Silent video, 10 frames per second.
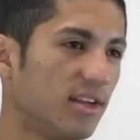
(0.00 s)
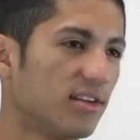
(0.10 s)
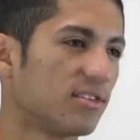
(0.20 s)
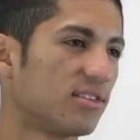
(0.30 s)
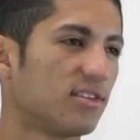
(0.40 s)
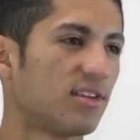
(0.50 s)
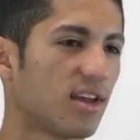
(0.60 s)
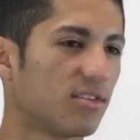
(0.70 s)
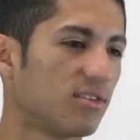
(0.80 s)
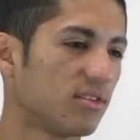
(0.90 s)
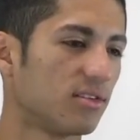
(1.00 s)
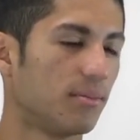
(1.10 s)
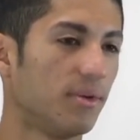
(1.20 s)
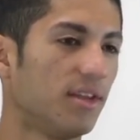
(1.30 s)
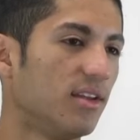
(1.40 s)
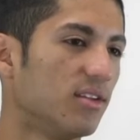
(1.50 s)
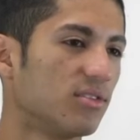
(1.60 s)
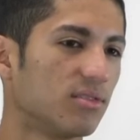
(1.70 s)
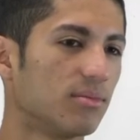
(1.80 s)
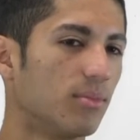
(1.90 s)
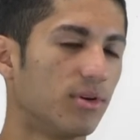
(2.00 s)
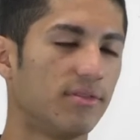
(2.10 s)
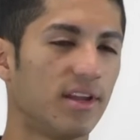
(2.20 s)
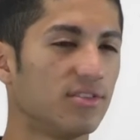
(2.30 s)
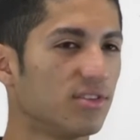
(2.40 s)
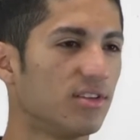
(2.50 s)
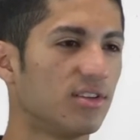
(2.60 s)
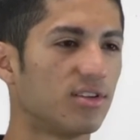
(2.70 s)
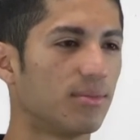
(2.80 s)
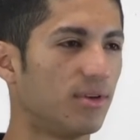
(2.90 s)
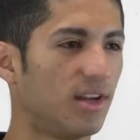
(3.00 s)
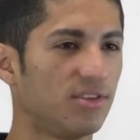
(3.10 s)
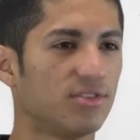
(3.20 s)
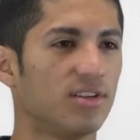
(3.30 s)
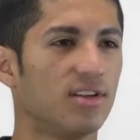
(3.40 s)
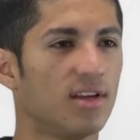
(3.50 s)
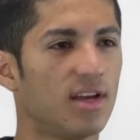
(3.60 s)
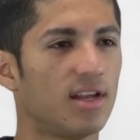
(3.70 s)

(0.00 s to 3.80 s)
key to success to me is motivation, determination,